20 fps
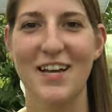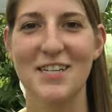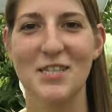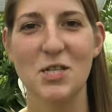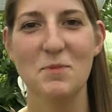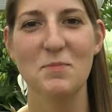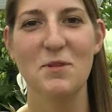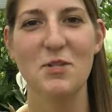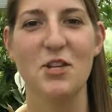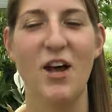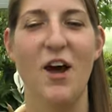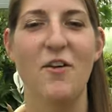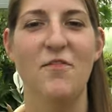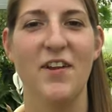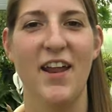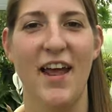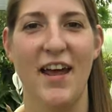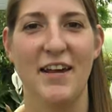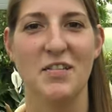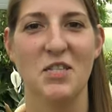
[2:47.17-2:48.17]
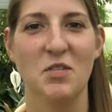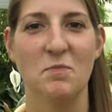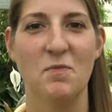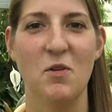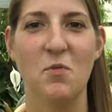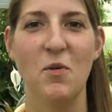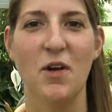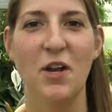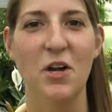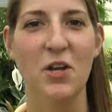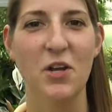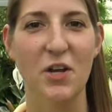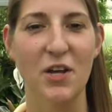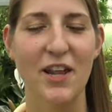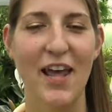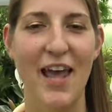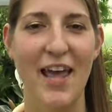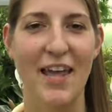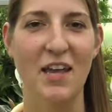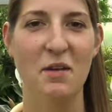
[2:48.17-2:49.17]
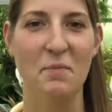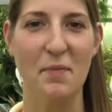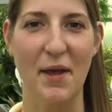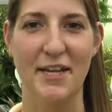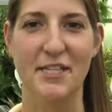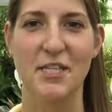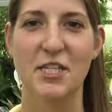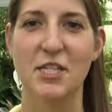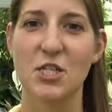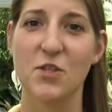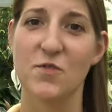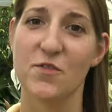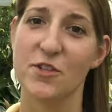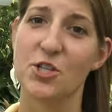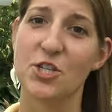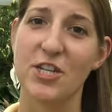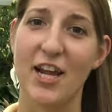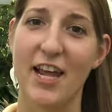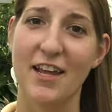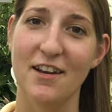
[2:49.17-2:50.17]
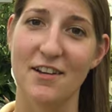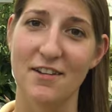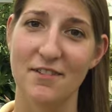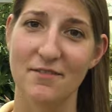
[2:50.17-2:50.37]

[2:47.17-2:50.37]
Customers often ask me, what are good hanging baskets for shade?